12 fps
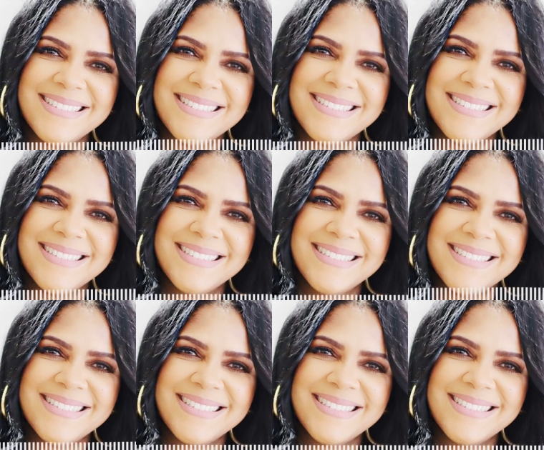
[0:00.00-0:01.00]
I had
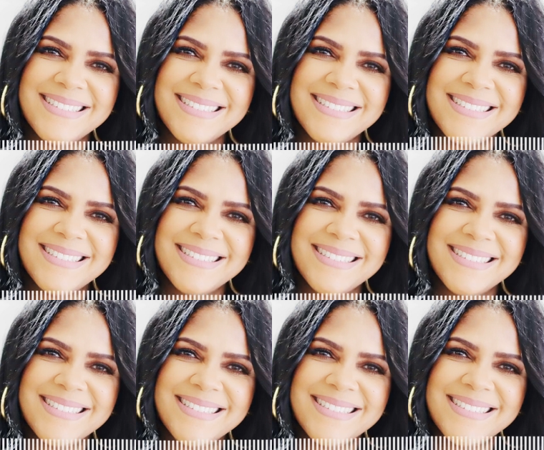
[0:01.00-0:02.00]
front, a front row seat to
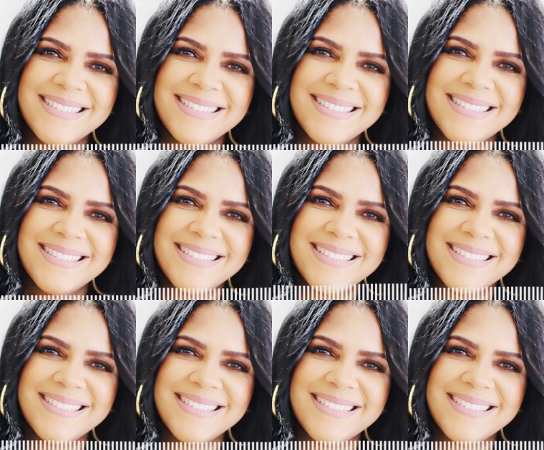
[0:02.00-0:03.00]
their lives, their
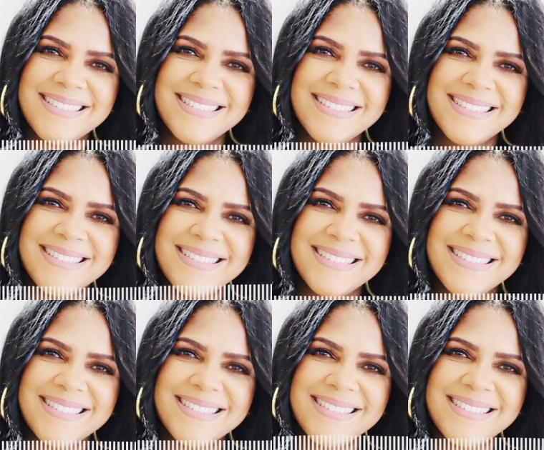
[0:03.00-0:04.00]
personal lives,
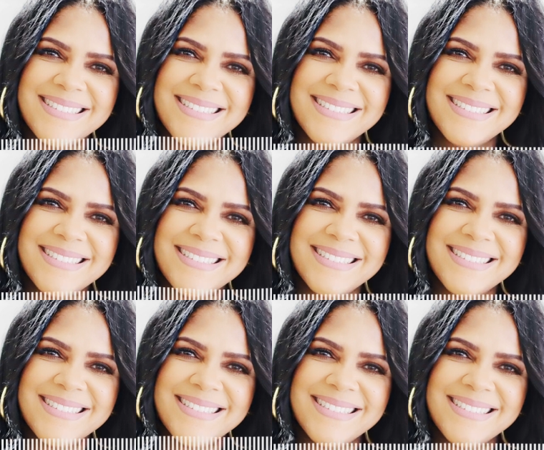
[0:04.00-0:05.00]
um, I one
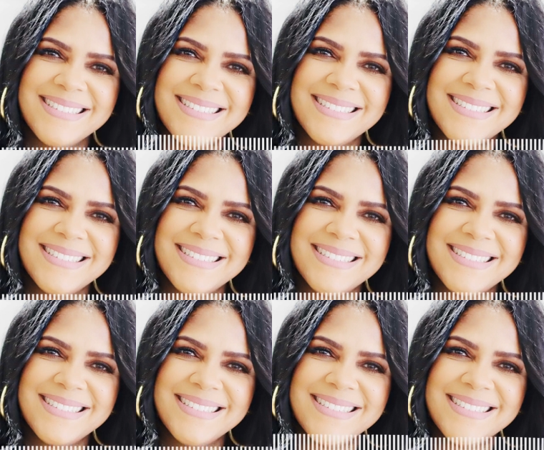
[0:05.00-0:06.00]
thing was that they were
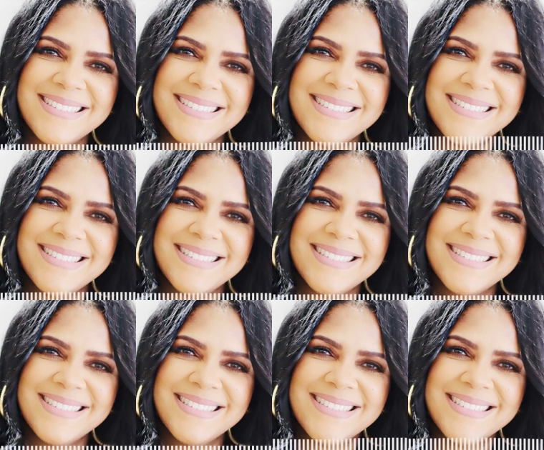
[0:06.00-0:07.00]
all practicing
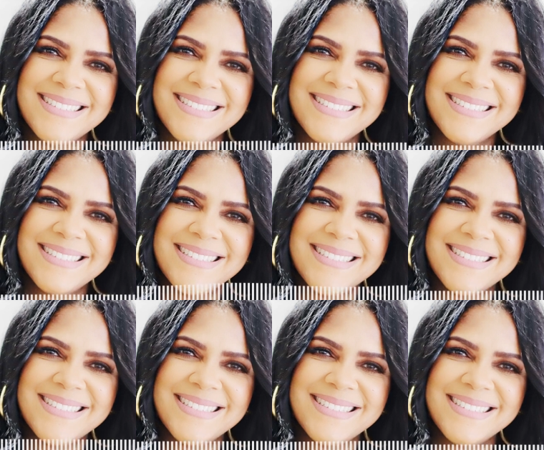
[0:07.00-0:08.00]
a
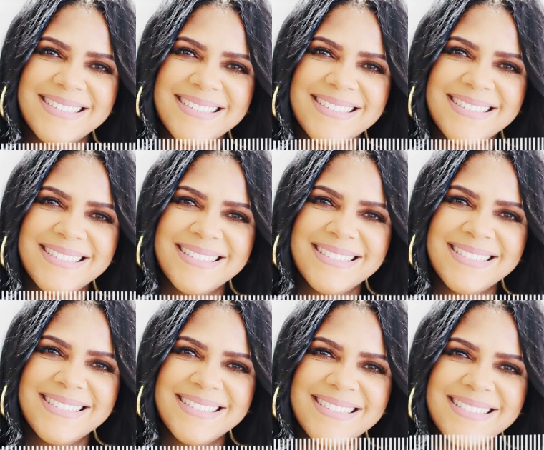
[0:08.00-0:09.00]
daily routine
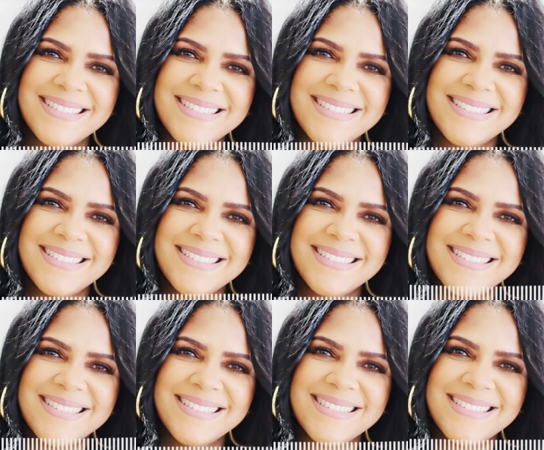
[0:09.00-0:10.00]
that was
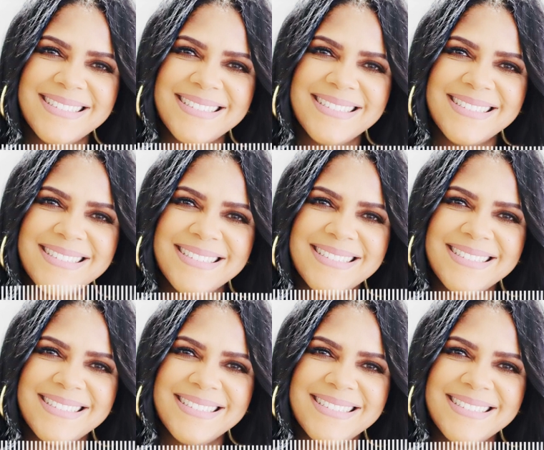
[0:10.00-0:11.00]
attracting
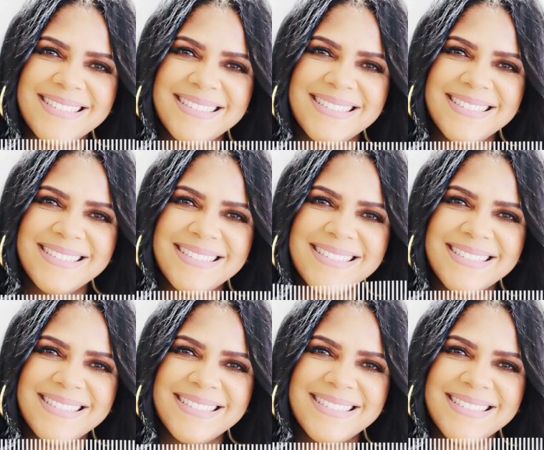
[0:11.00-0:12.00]
abundance and
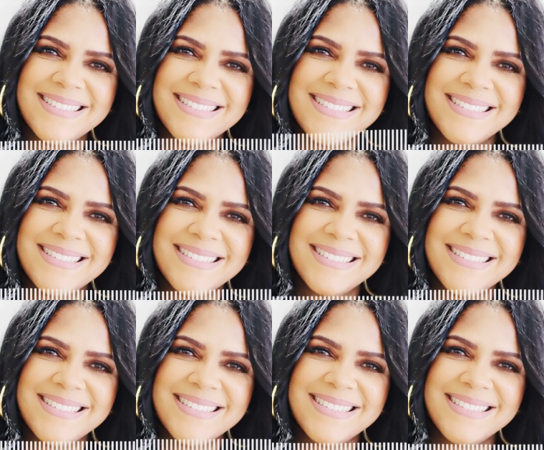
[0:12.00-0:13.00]
wealth and whatever it is
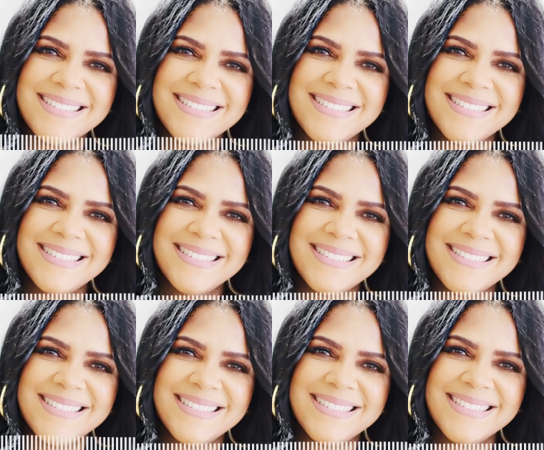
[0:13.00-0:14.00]
that they desired into their
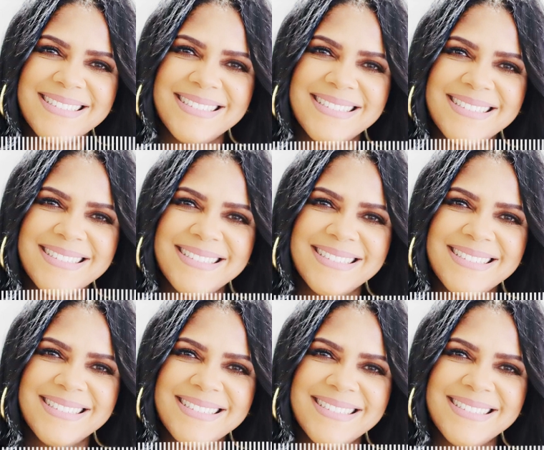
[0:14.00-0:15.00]
lives, and they were living a
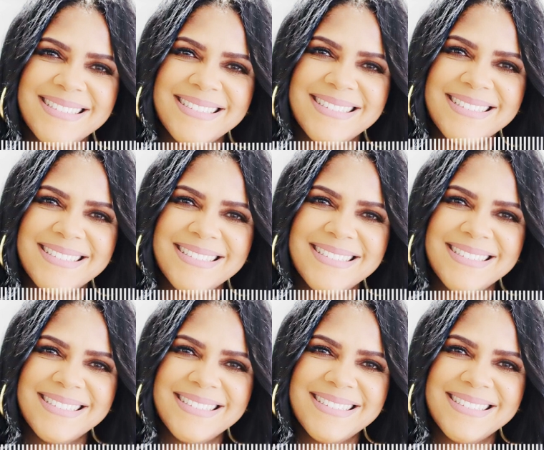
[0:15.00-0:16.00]
luxury lifestyle,
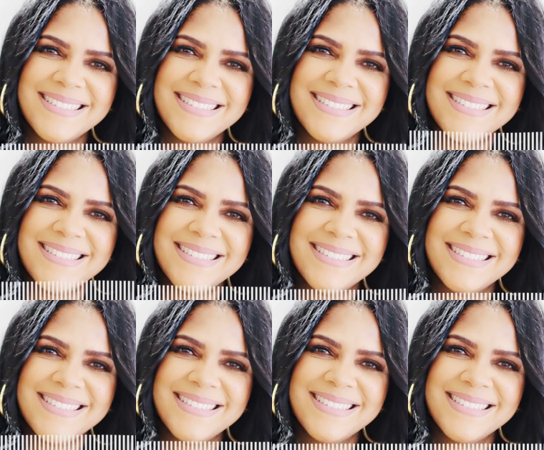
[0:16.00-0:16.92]
and all of